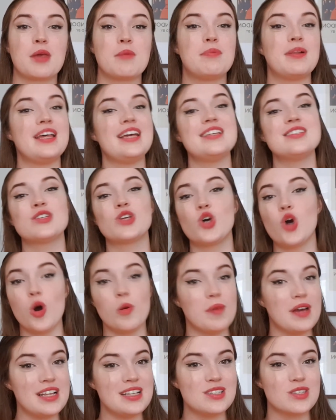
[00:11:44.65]
Please
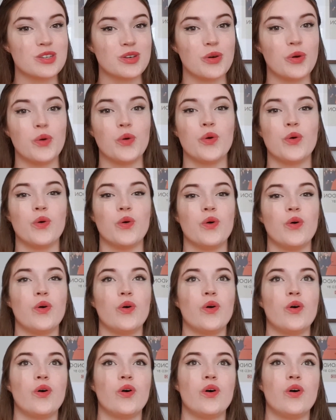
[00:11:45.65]
comment
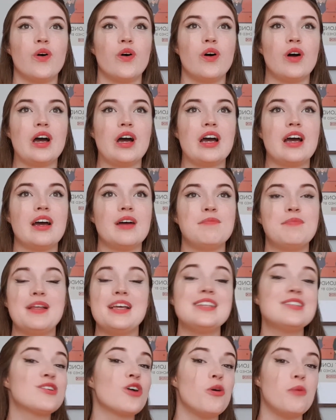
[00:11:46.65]
on
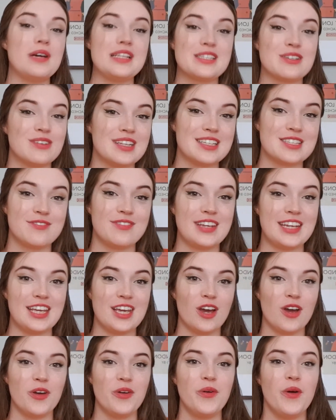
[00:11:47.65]
this
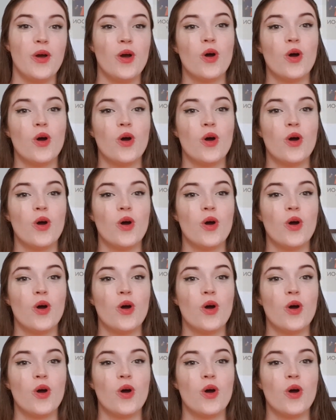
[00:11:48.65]
video,